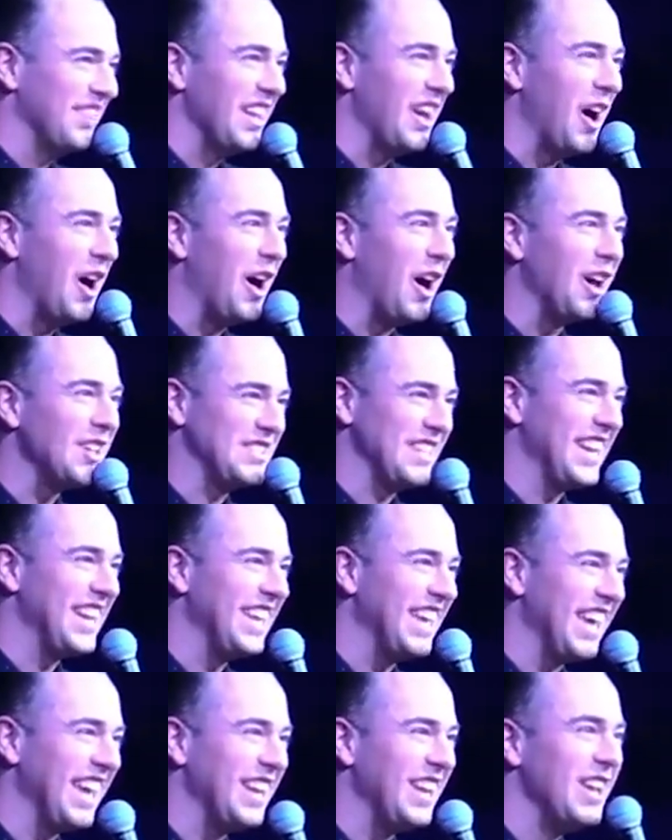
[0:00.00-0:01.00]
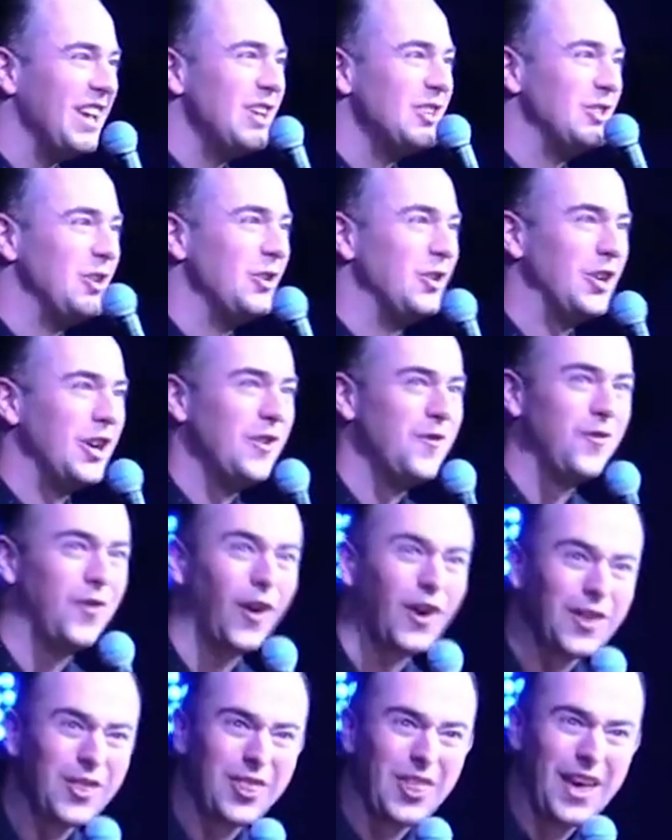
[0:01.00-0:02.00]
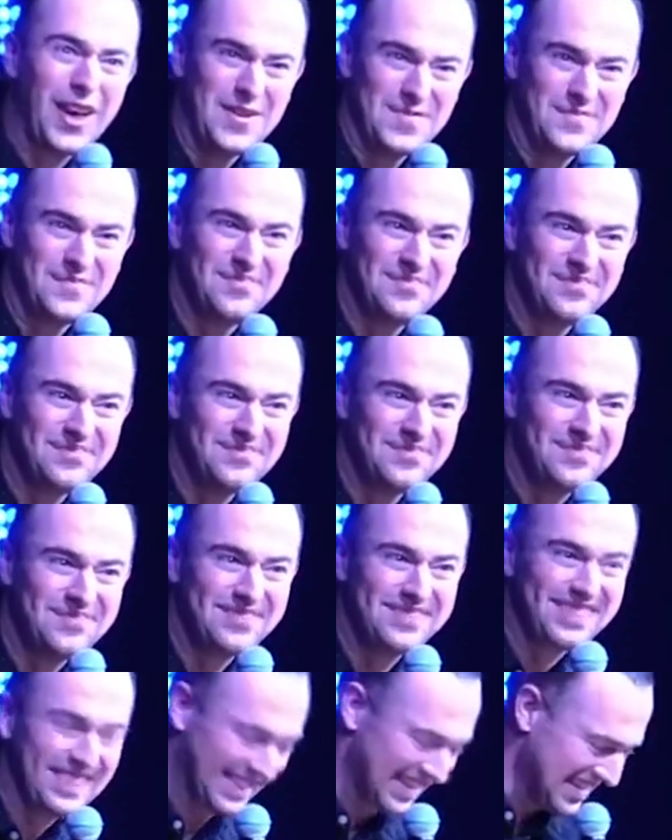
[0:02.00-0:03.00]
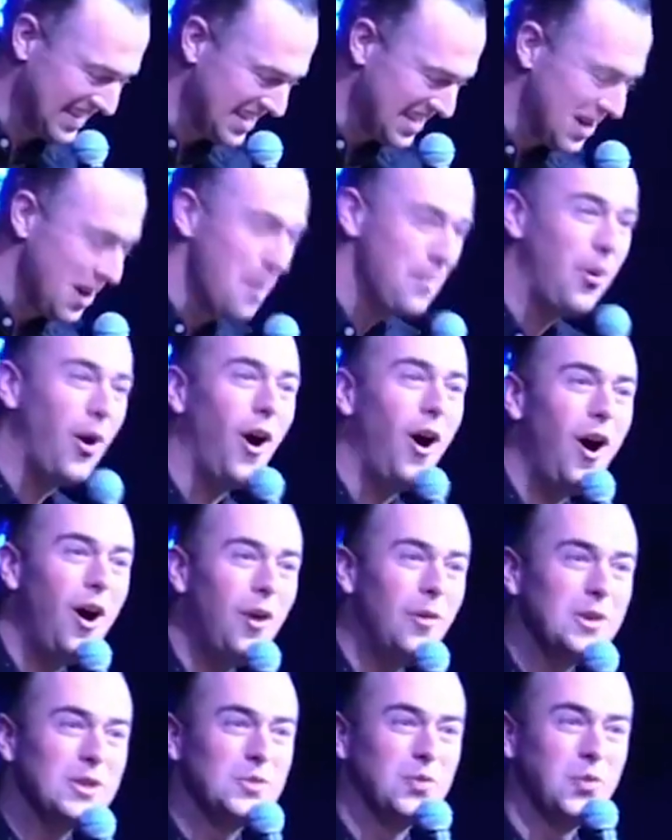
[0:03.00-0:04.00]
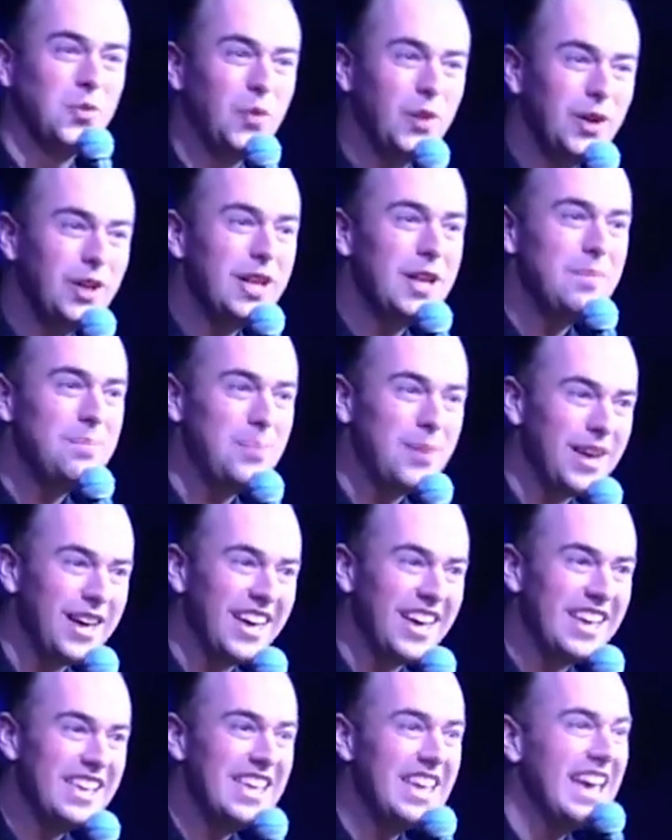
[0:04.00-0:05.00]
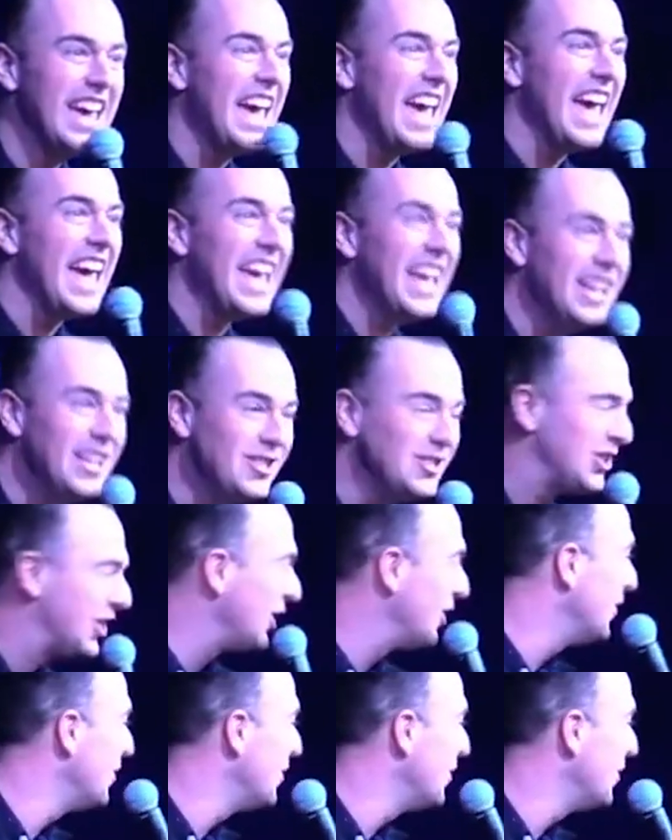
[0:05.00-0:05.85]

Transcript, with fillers: I'll say it again. To convert them. Paul was really big into